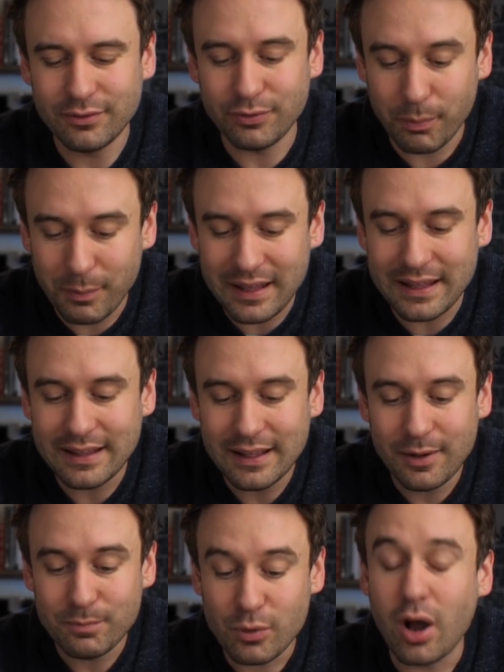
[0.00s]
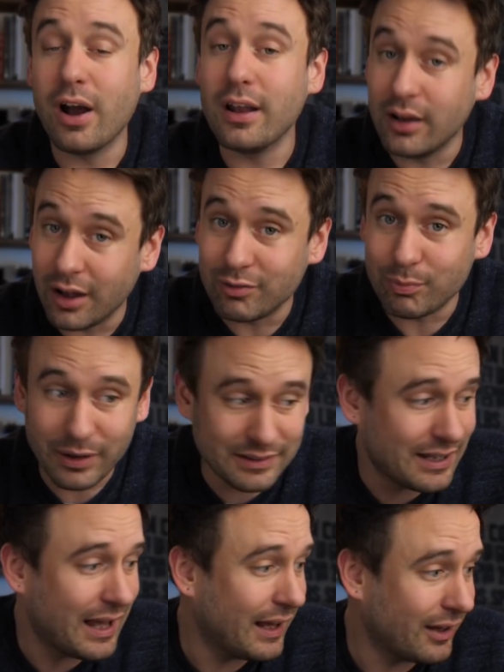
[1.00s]
For me, I love my
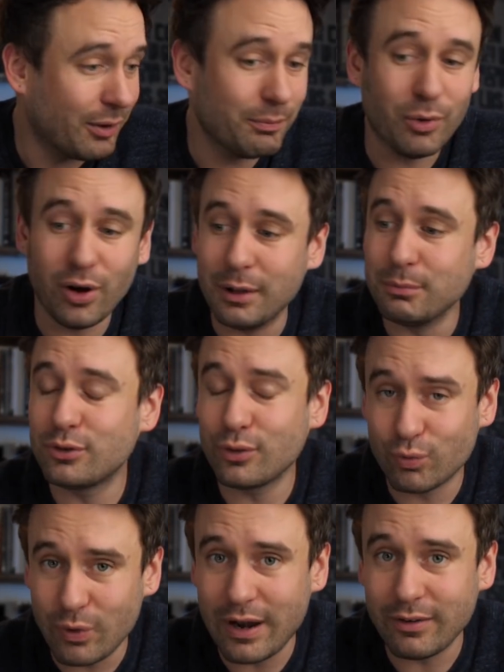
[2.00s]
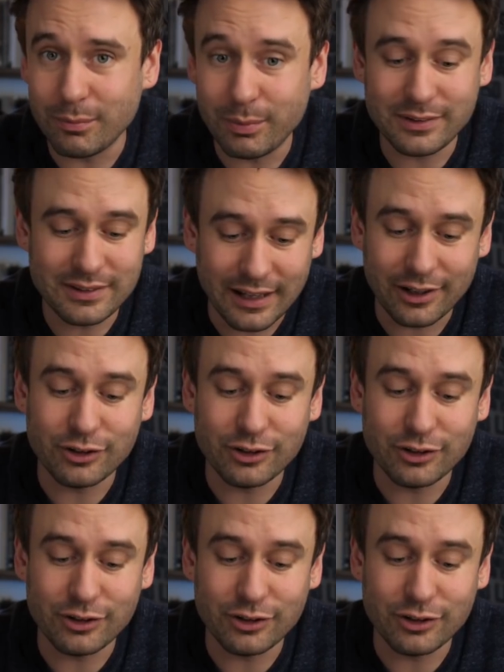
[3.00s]
tech. I am surrounded by tech.